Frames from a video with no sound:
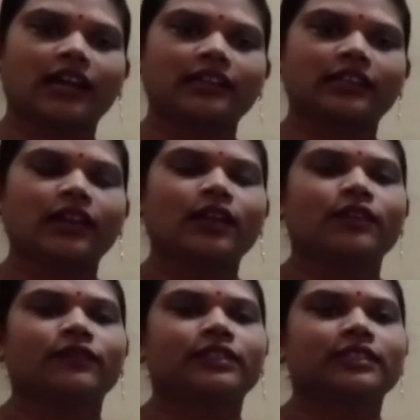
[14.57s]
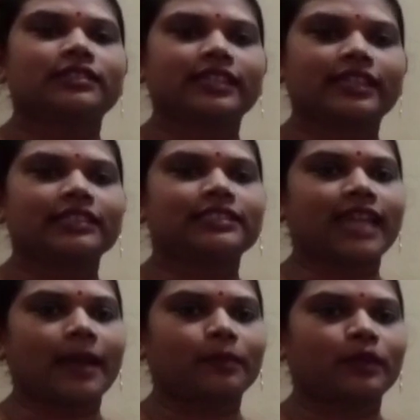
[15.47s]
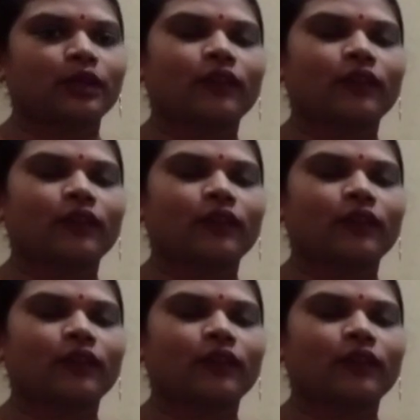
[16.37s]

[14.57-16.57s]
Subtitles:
with the second chapter of class